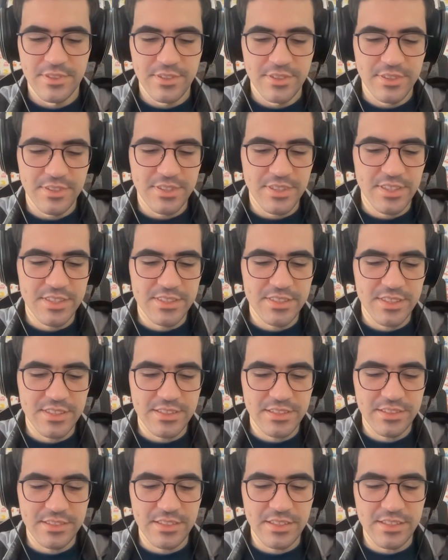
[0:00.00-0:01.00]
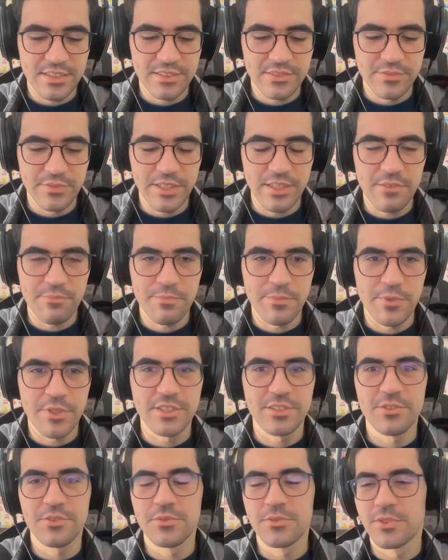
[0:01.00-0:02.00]
Yes, yes, that's very
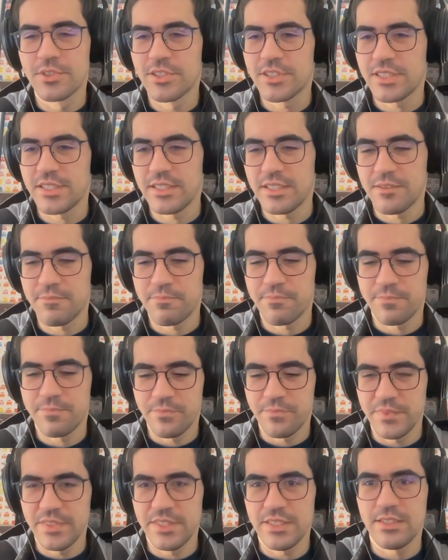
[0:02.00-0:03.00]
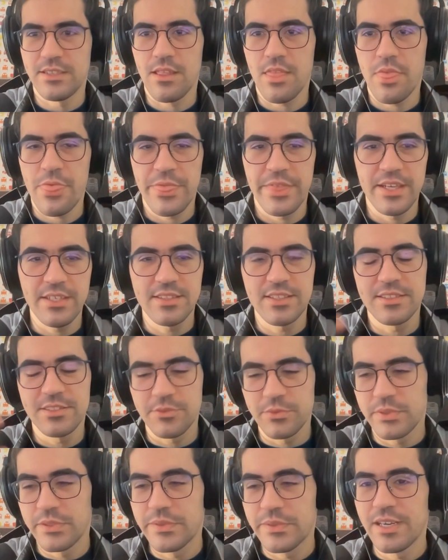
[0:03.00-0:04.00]
important to work in a thing that
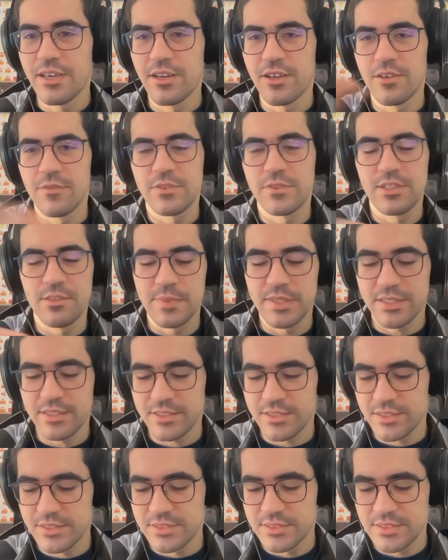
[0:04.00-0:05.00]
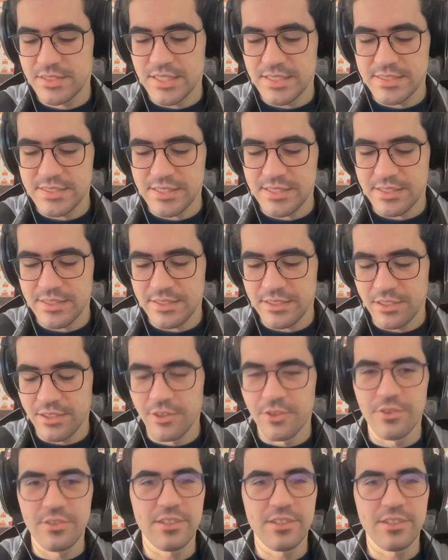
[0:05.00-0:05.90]
we will love it because that's a long